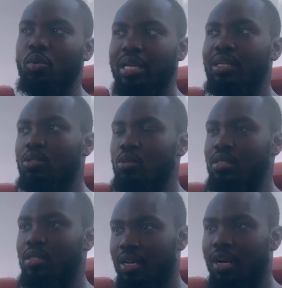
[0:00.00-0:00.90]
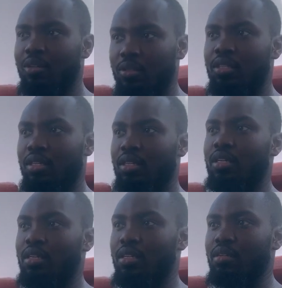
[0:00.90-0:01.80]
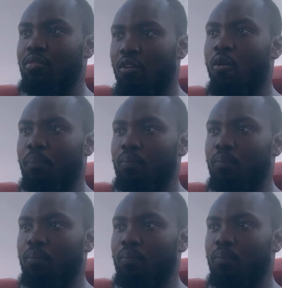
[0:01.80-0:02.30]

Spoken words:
we need to seek out for.